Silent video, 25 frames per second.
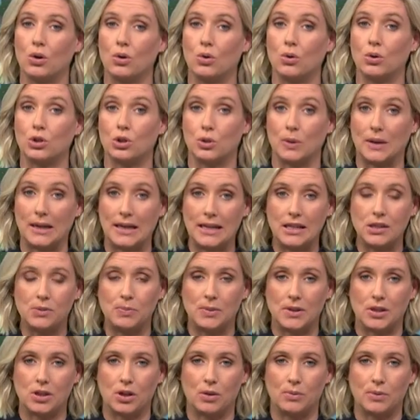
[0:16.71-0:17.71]
or to at least
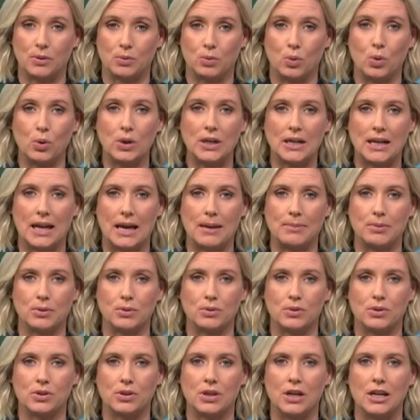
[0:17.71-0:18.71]
be sold with warning
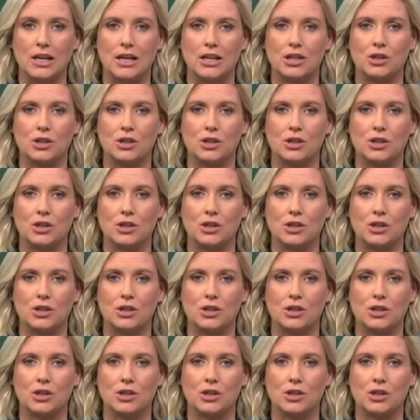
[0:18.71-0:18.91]
labels.